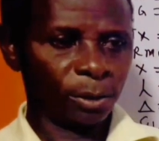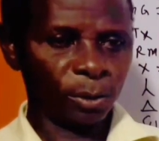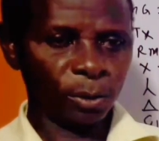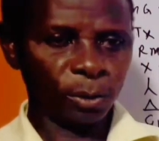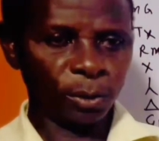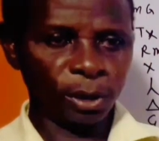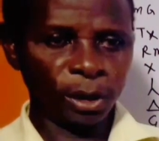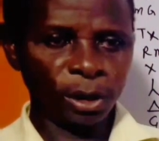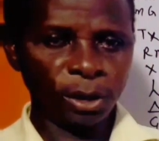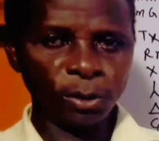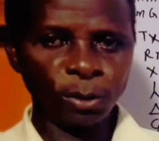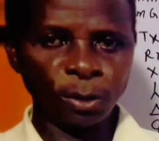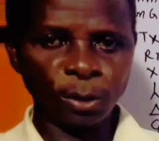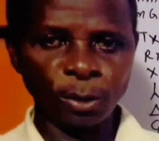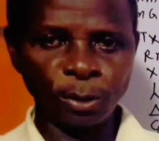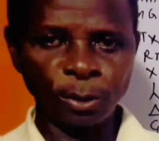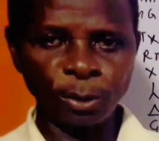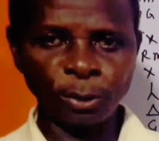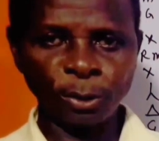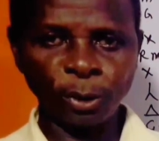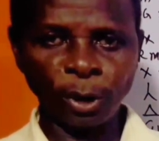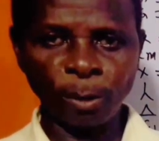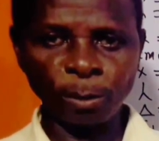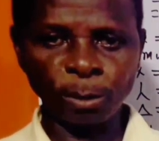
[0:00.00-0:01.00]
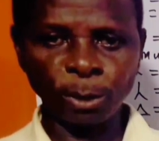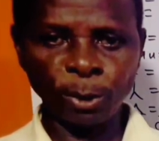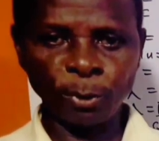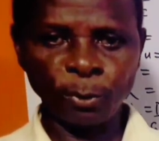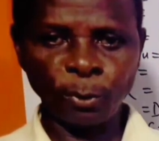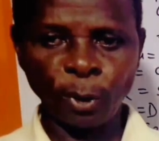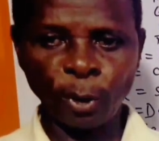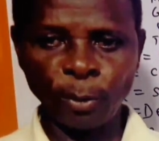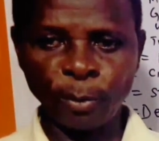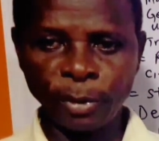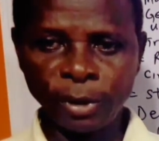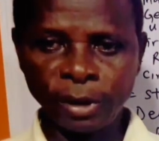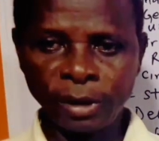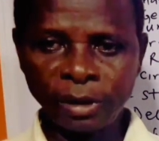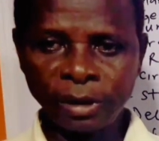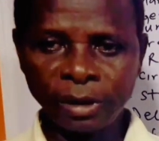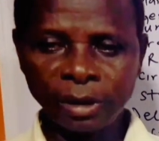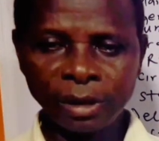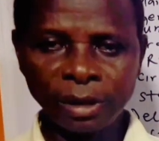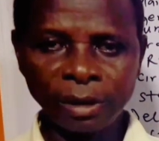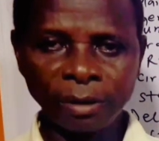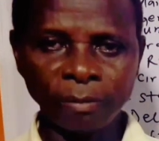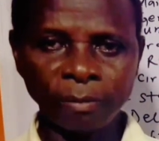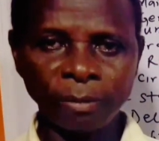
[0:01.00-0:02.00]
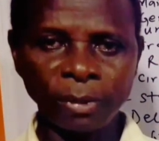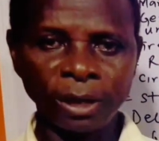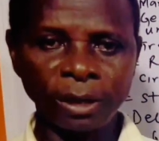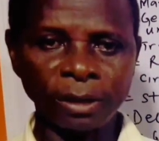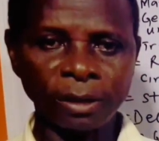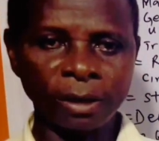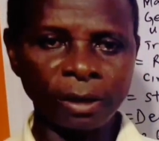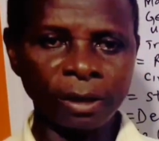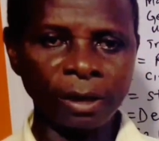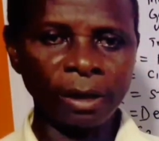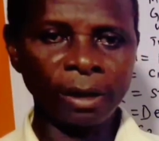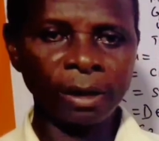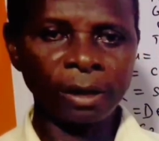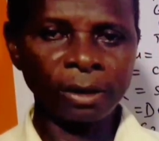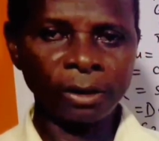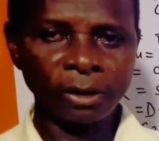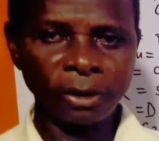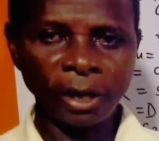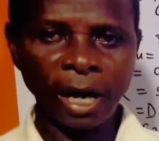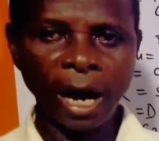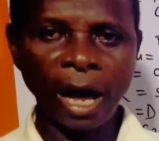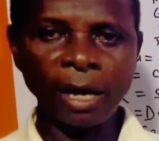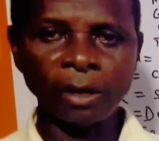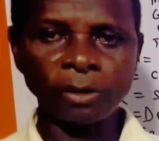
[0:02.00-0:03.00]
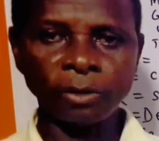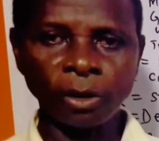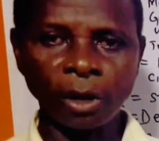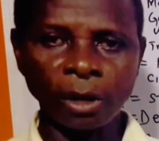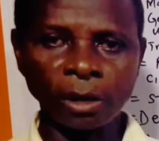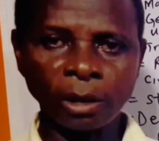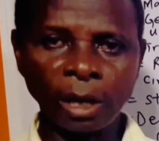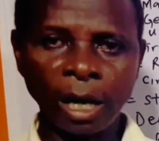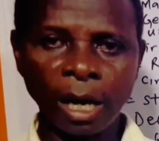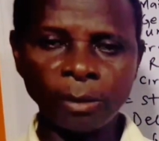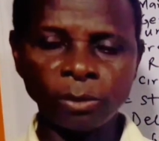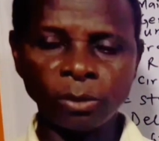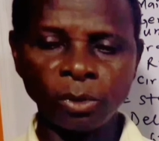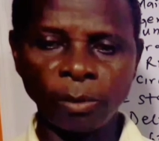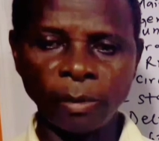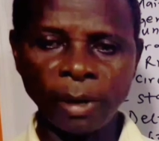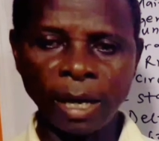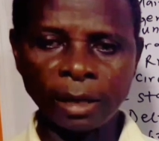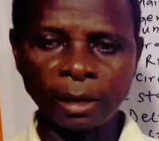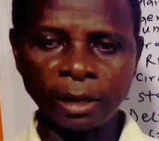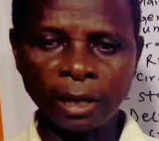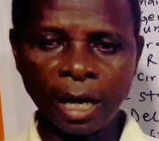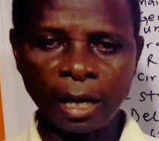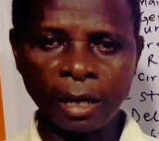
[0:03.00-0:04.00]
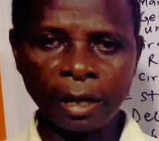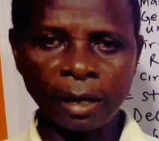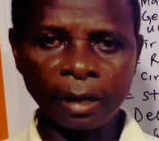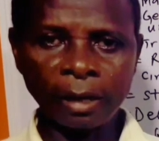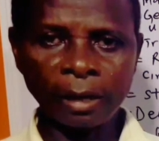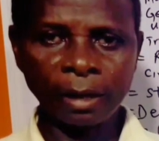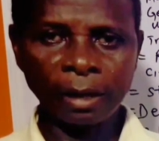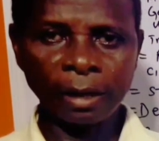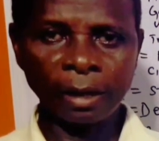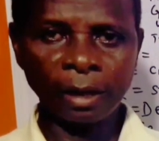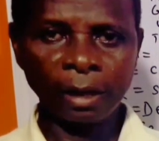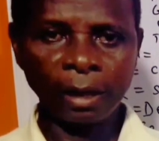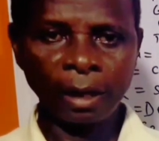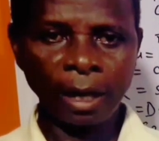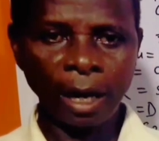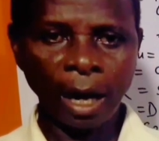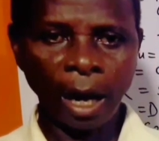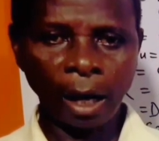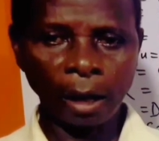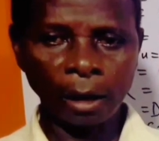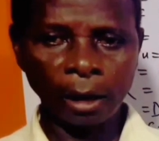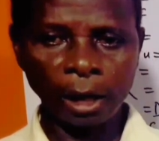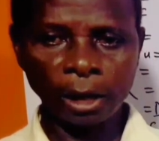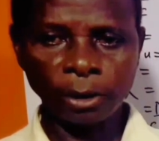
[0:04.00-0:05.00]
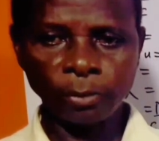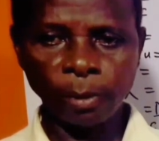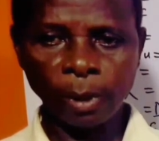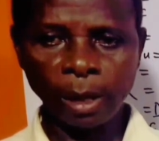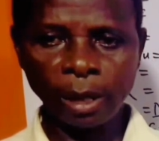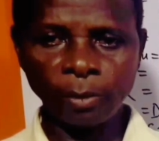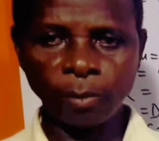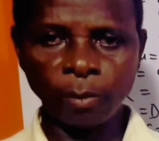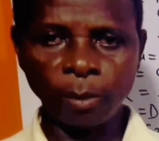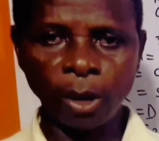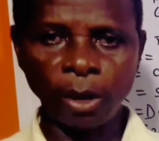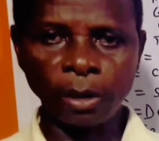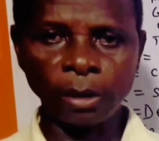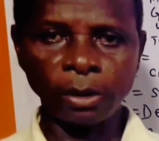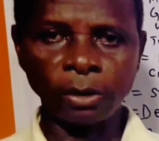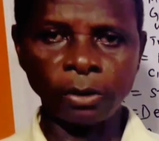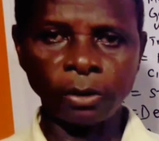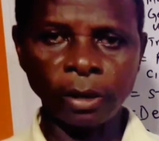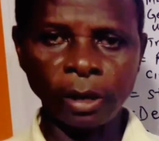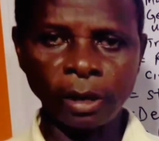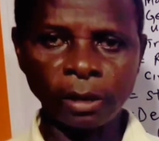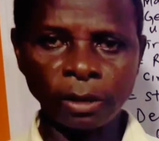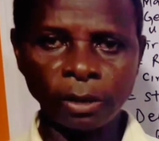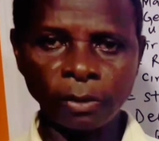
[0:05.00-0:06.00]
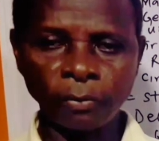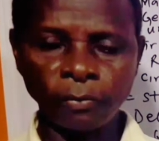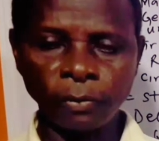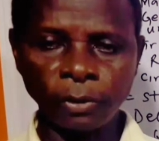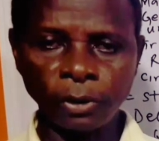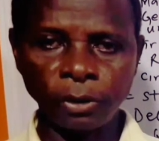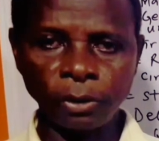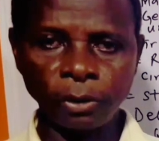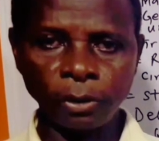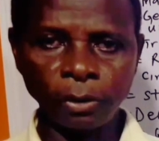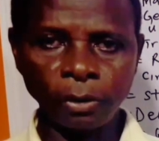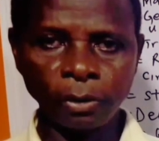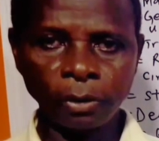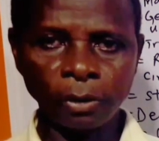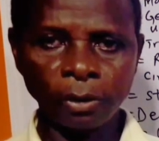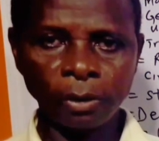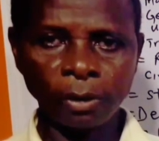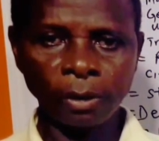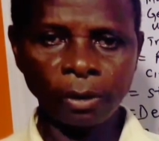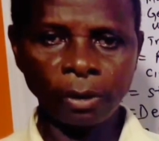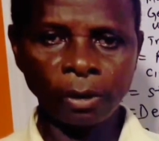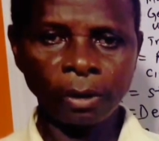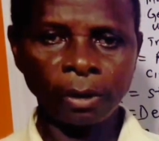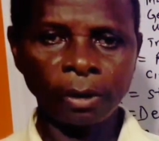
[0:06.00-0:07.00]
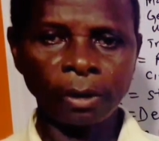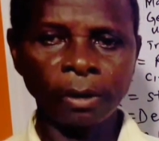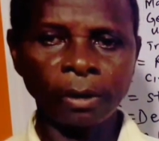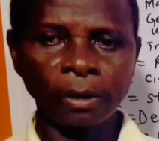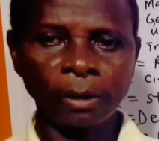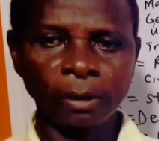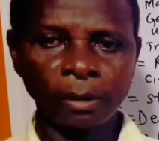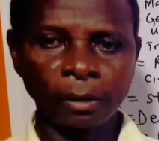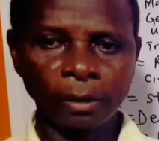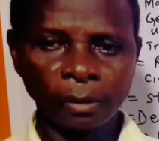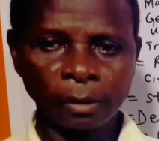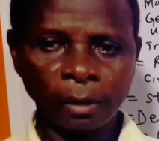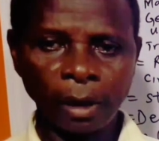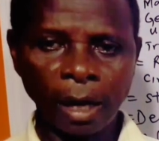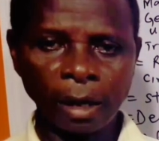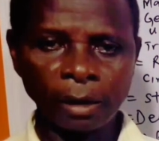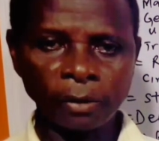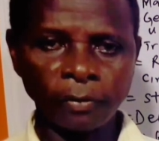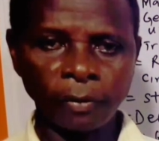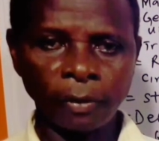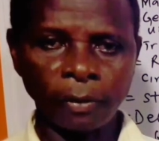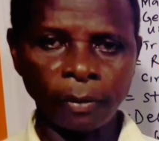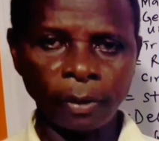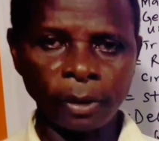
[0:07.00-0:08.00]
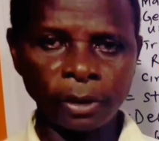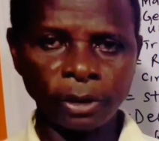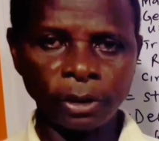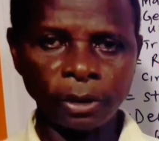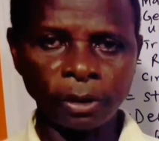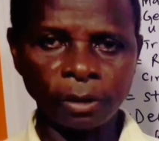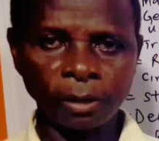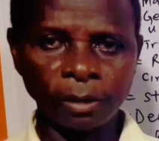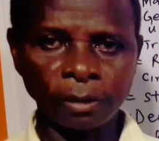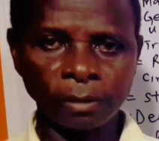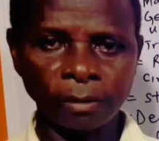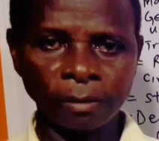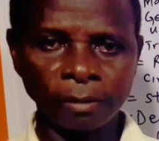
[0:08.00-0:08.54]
you need to do something for me. Please try and subscribe to my channel and expect more interesting videos. Thanks for watching.